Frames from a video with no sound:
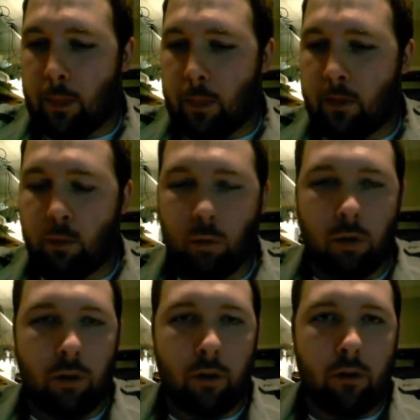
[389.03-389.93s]
It's
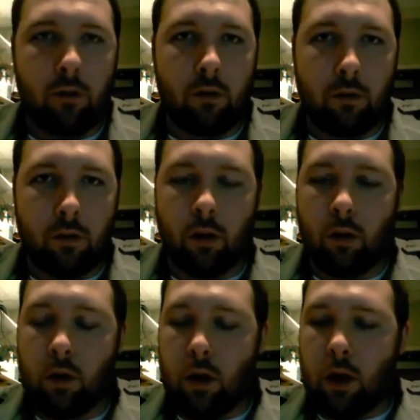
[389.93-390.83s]
worth it. So,
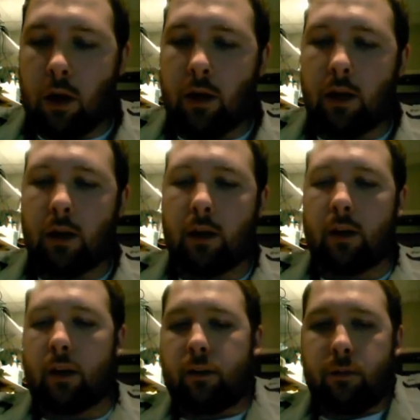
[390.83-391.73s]

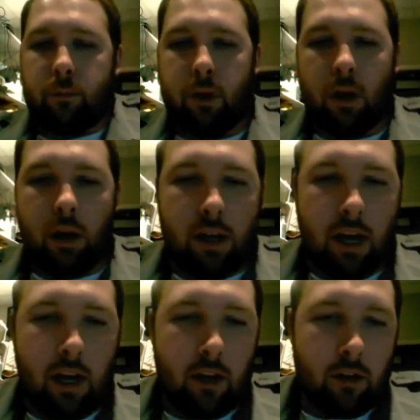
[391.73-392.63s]
that's about all I
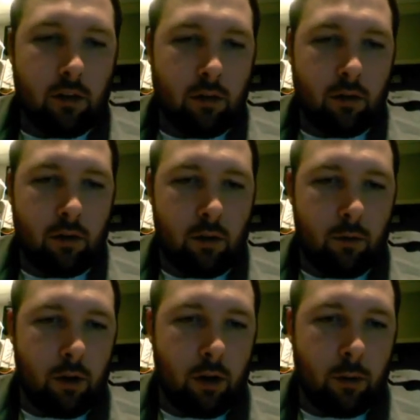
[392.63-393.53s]
got. I'm
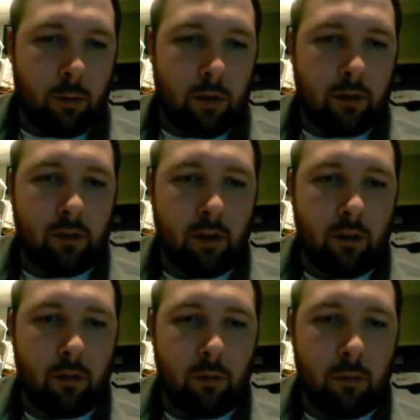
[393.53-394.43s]
running up on
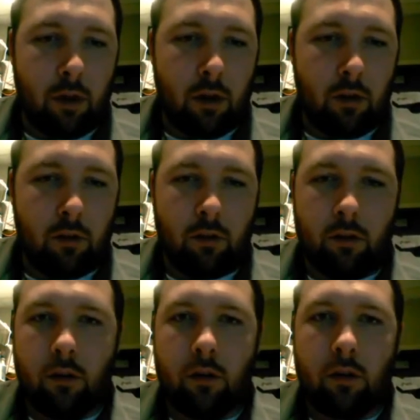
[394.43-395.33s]
7 minutes.
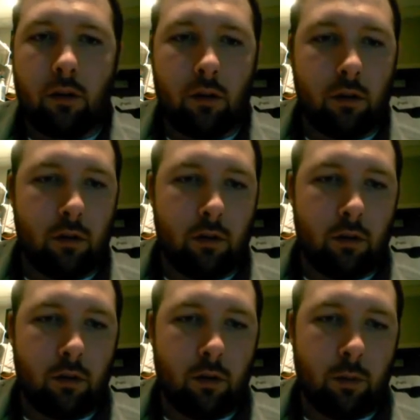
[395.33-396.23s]

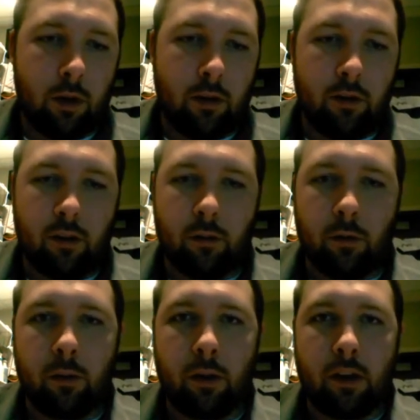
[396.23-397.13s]
Oh, probably 6
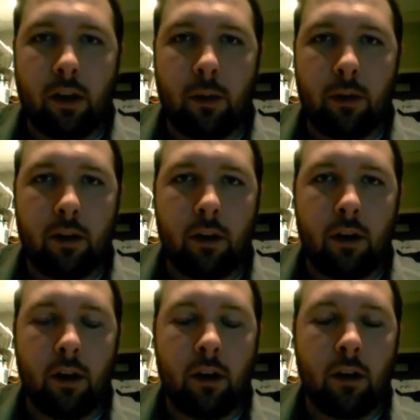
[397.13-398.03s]
minutes by the time I get done
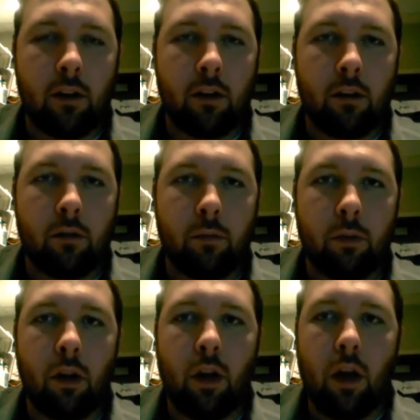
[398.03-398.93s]
editing this.
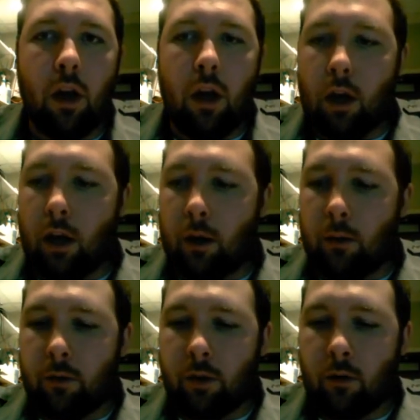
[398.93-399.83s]
But
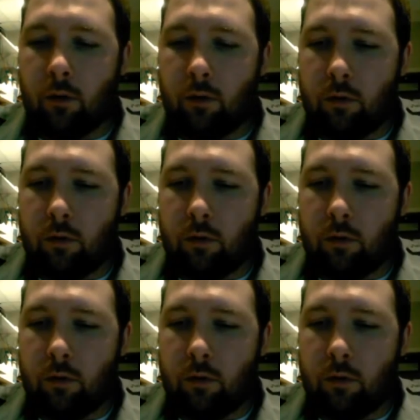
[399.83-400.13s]
so,